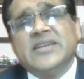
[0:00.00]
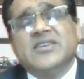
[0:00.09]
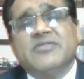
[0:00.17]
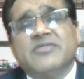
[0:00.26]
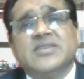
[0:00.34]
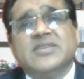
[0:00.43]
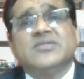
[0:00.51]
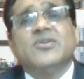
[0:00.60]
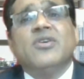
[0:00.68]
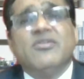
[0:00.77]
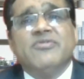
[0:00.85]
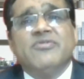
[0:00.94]
and
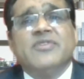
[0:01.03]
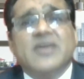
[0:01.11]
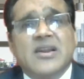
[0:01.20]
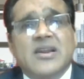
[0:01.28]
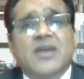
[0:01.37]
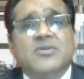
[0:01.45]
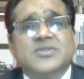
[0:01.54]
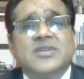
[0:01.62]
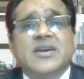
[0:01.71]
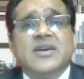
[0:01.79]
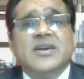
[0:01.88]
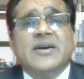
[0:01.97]
services of clouds